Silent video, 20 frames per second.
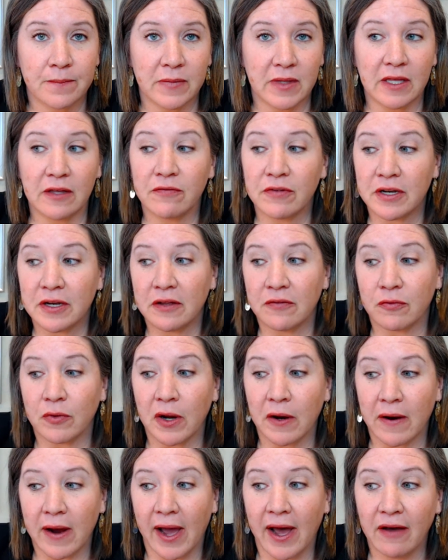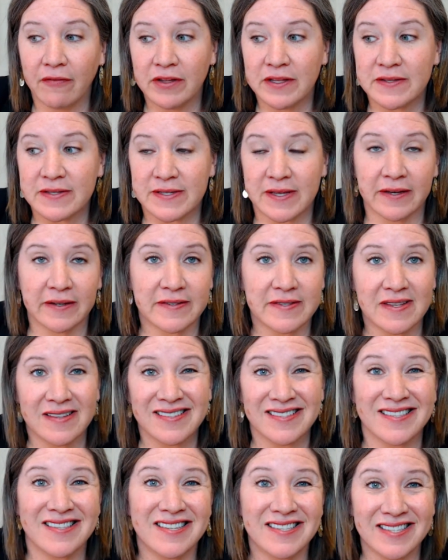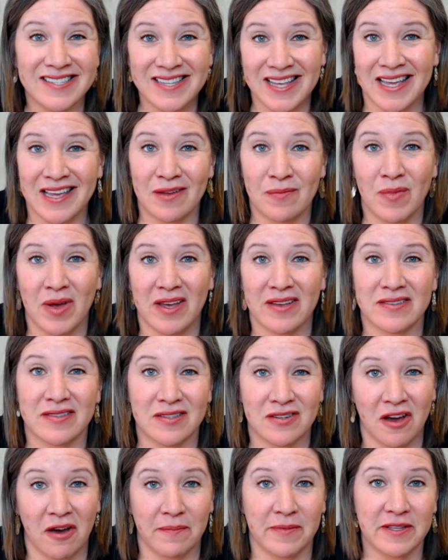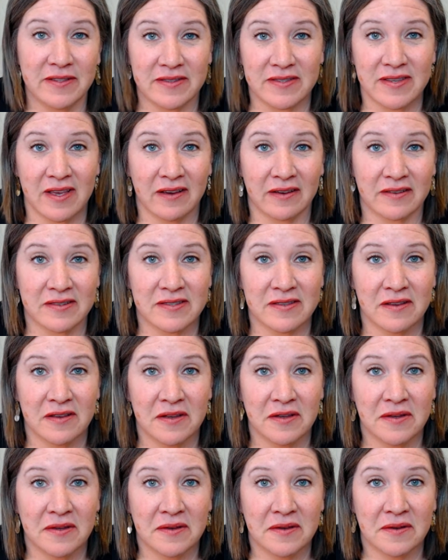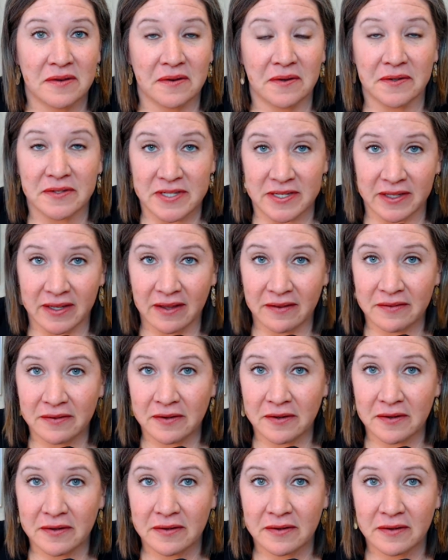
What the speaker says: even if we are having sex, is the same as stopping sex altogether.